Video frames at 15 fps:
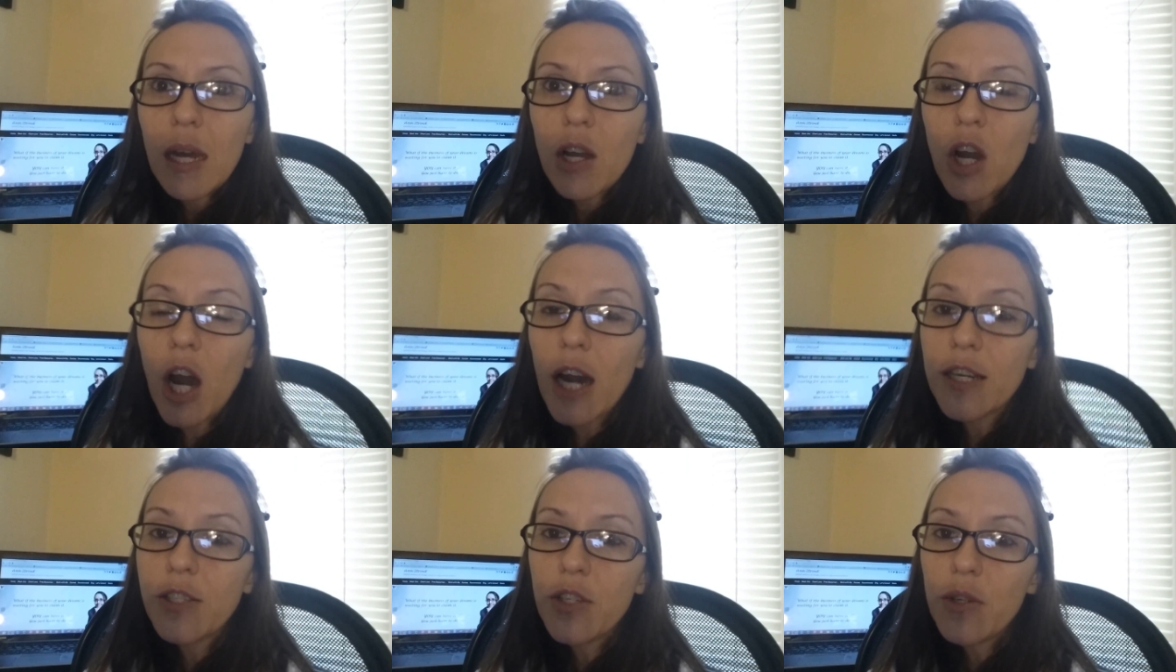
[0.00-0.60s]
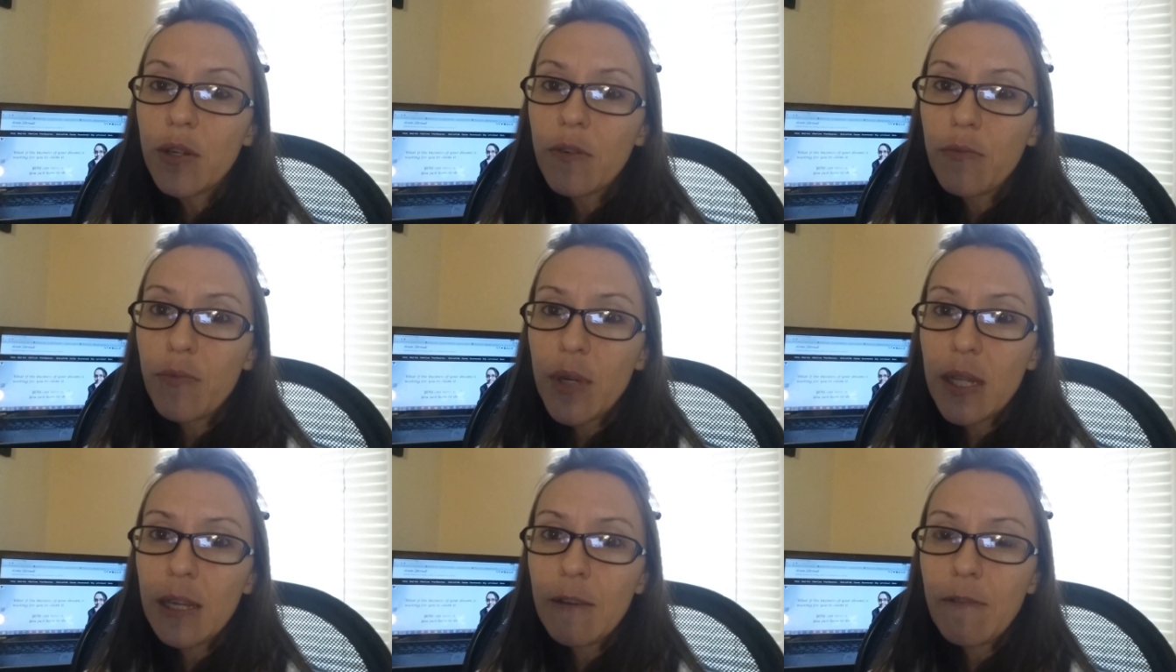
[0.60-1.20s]
cause you to
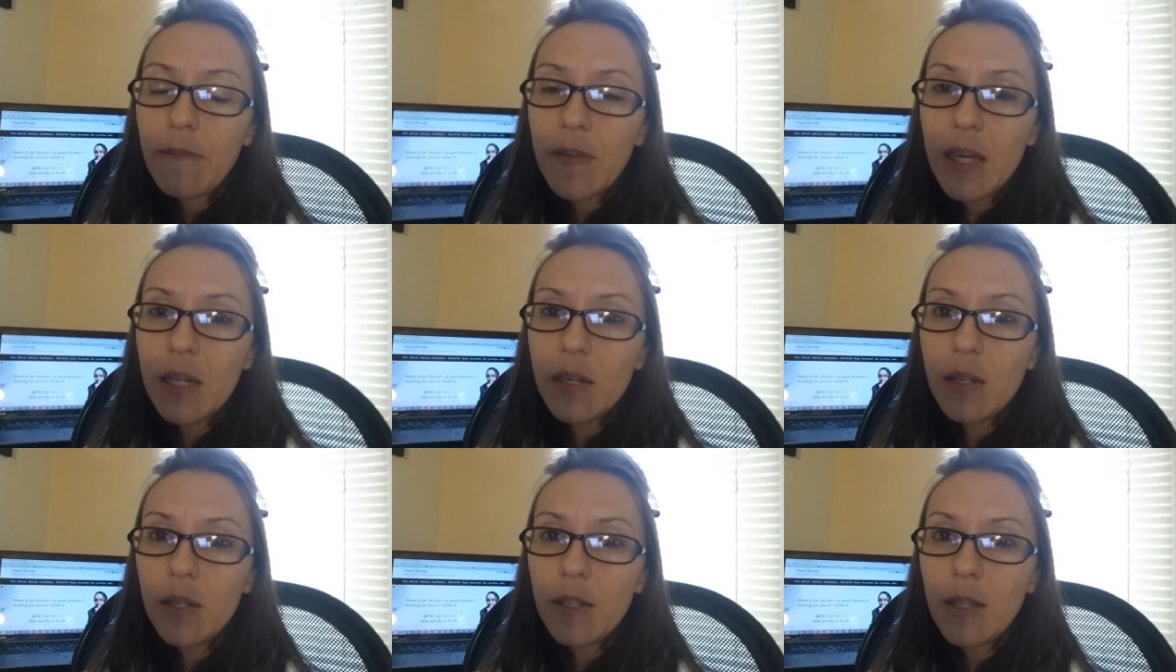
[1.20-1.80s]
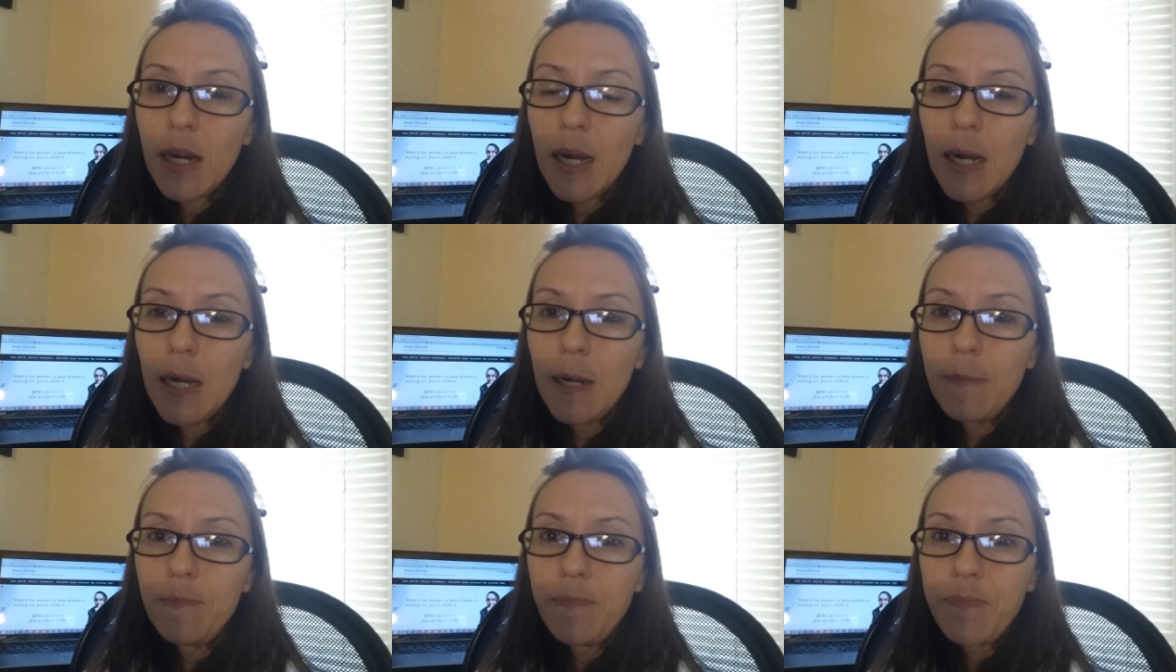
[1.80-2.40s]
really feel
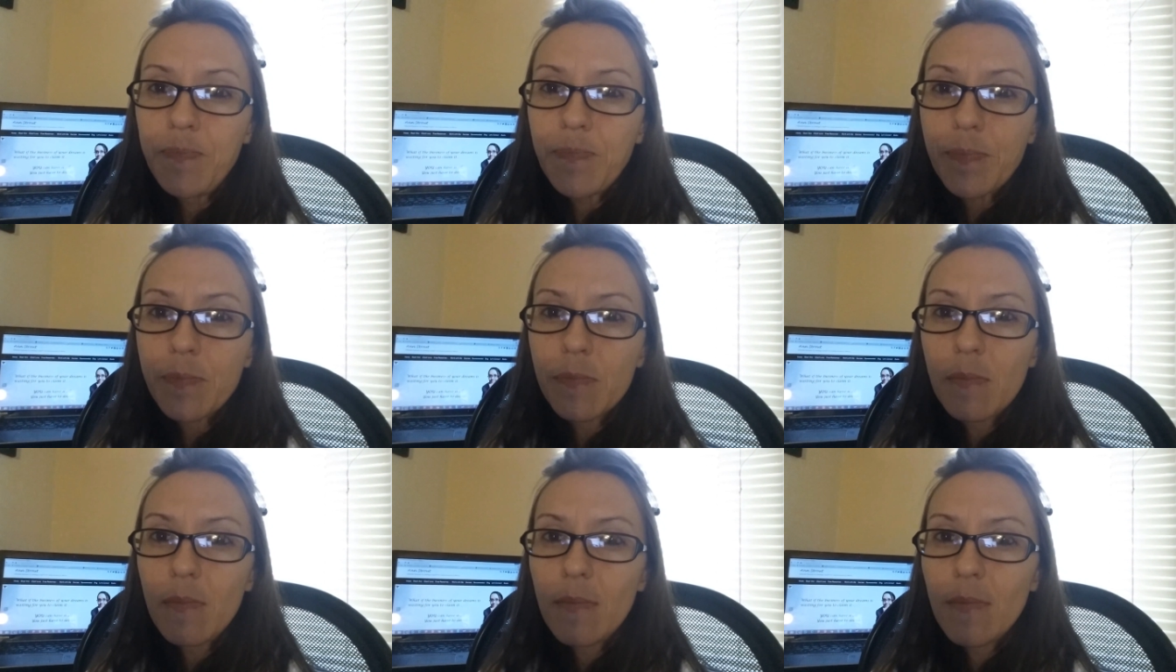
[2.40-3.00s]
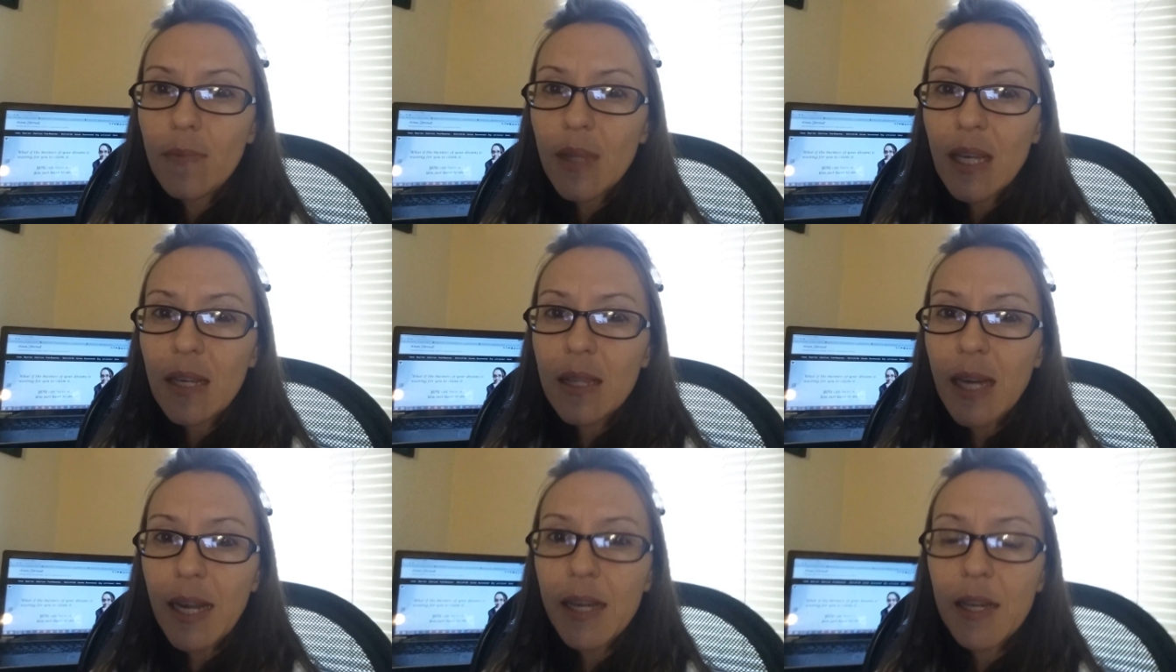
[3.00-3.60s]

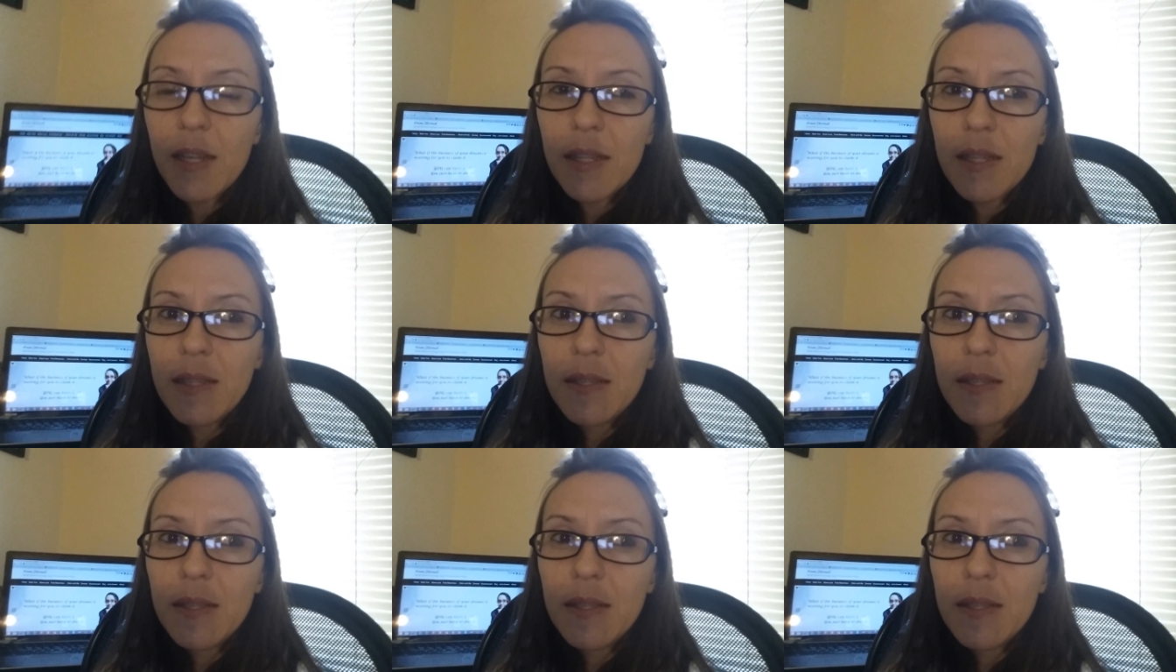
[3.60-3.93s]
like